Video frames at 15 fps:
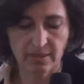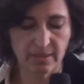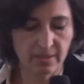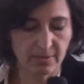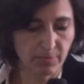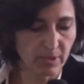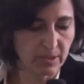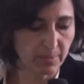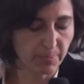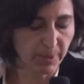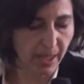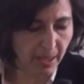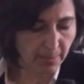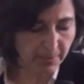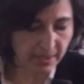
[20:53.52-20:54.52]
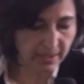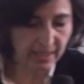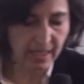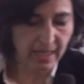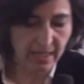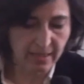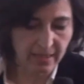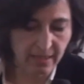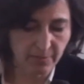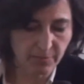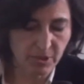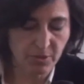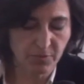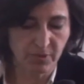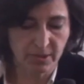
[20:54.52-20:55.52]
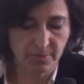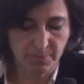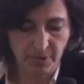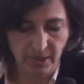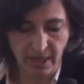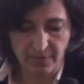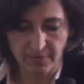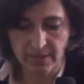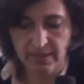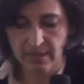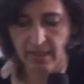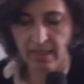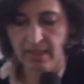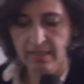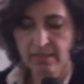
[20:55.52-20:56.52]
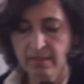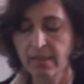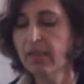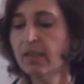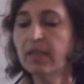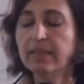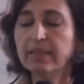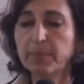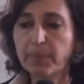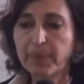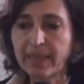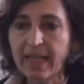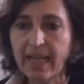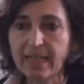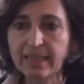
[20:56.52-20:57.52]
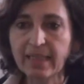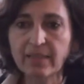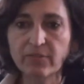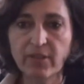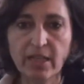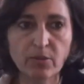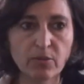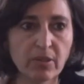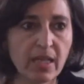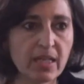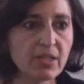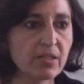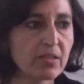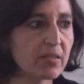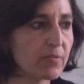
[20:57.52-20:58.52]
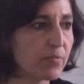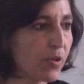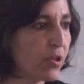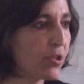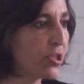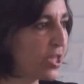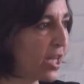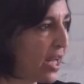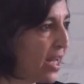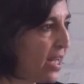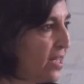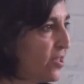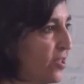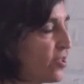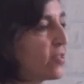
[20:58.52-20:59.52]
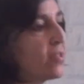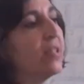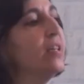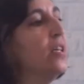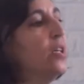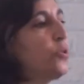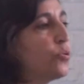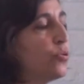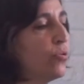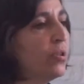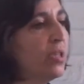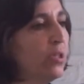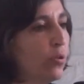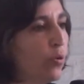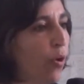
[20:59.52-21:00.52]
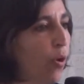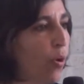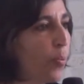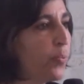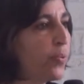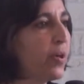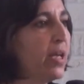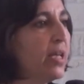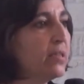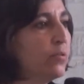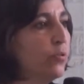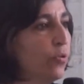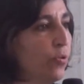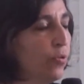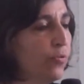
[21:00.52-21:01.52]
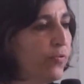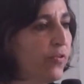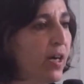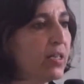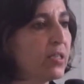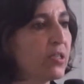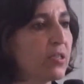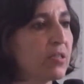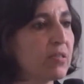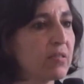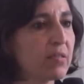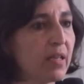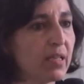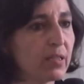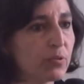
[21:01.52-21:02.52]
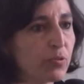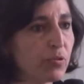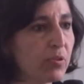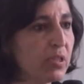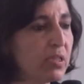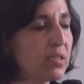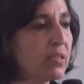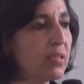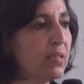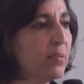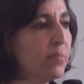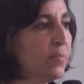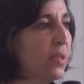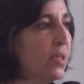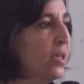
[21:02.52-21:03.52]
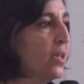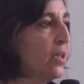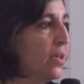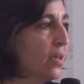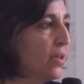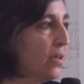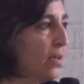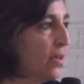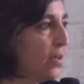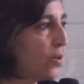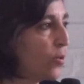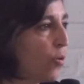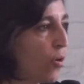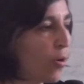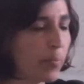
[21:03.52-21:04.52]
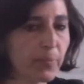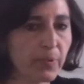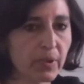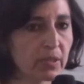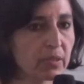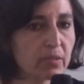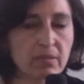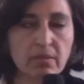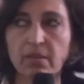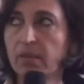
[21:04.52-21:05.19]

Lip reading: this was a public area which was privatized. The planning regulations were changed to incorporate new functions like tourism, corporate